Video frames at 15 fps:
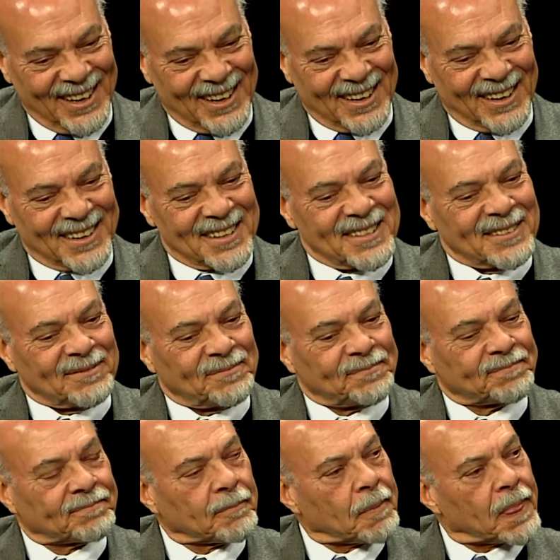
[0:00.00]
But I
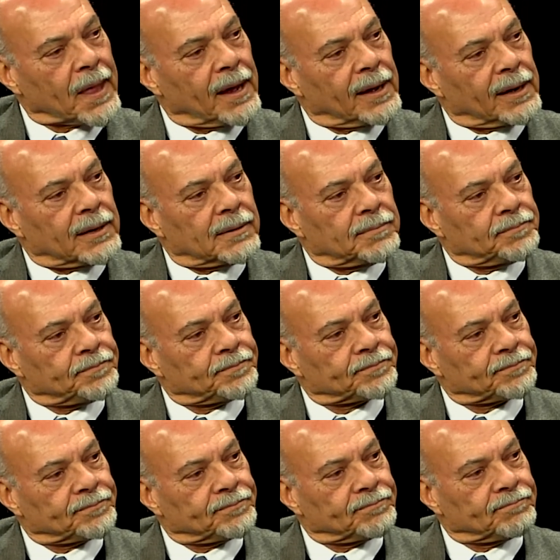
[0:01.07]
don't think I've ever noticed
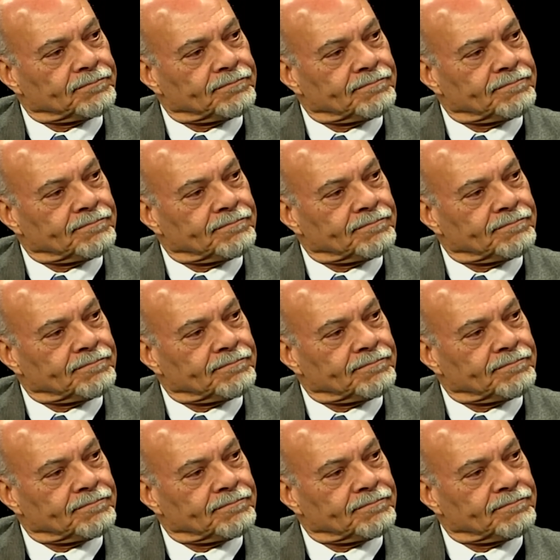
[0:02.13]
you having a